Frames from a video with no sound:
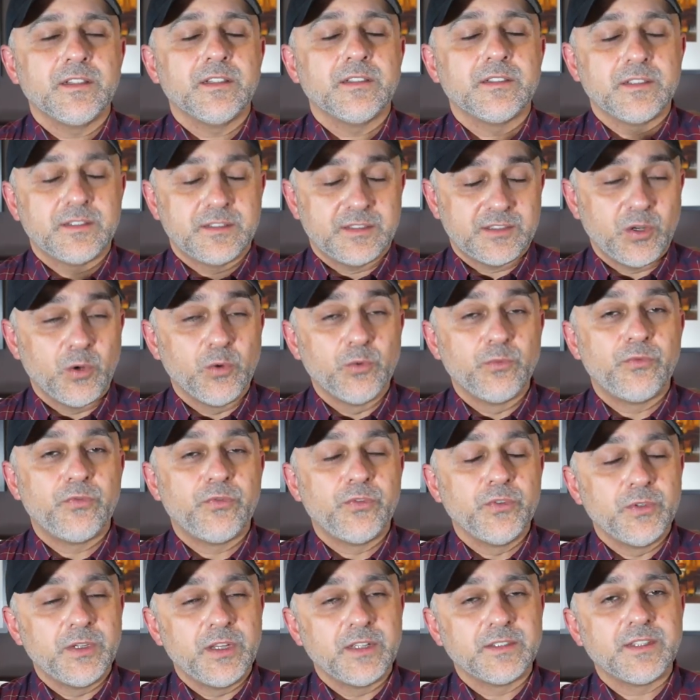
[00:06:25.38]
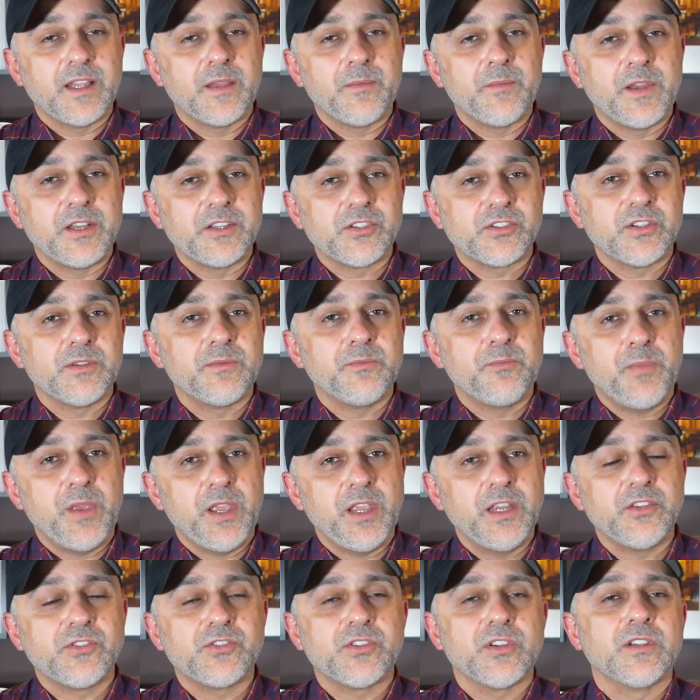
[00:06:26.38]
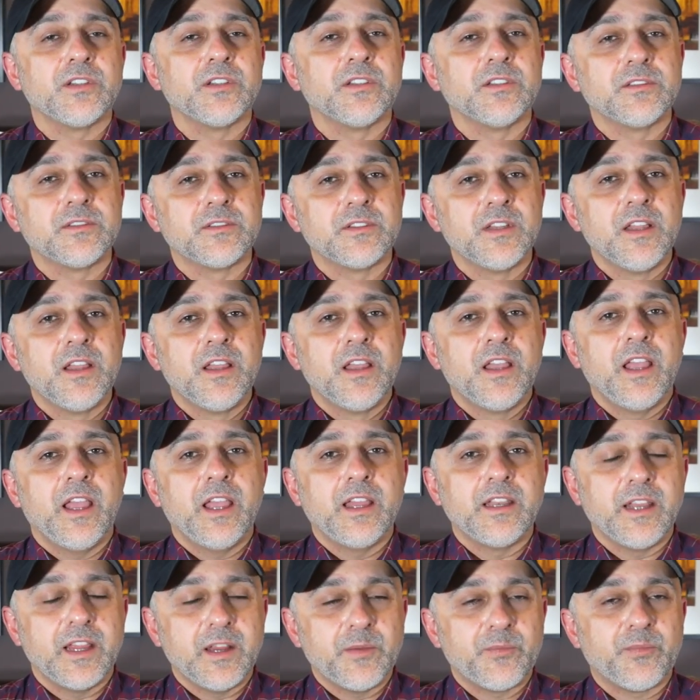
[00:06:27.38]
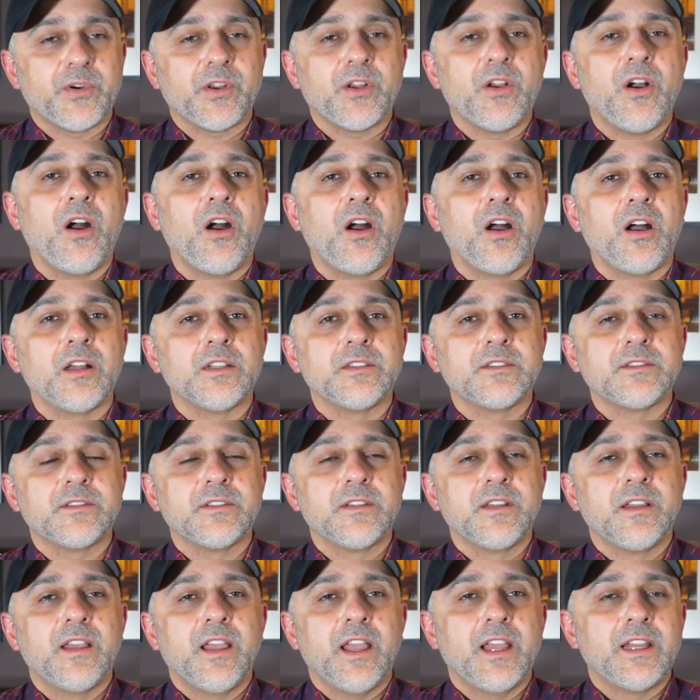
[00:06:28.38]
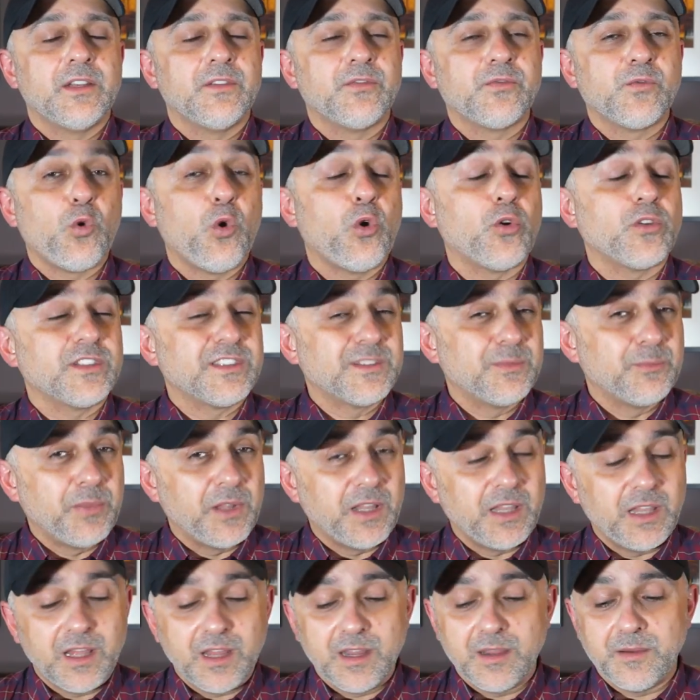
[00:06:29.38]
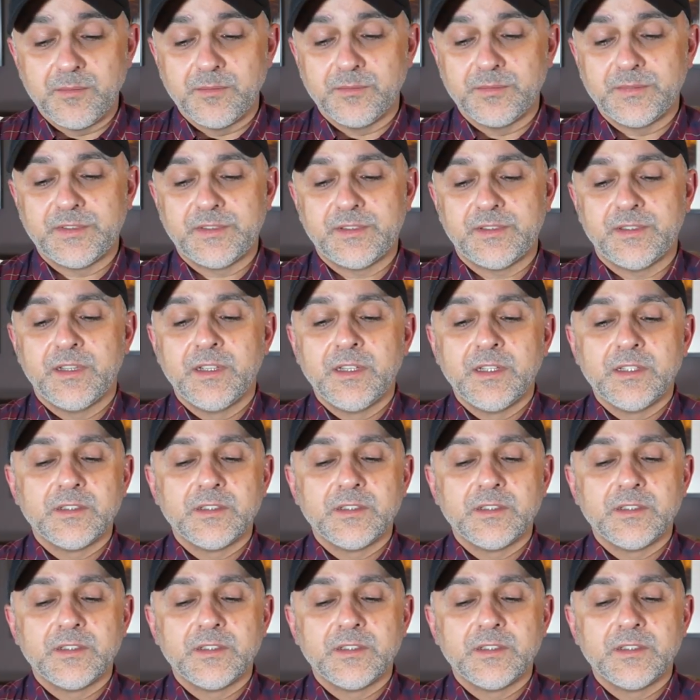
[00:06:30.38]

the stone fruit, as I mentioned, peaches and apricots, and of course plums.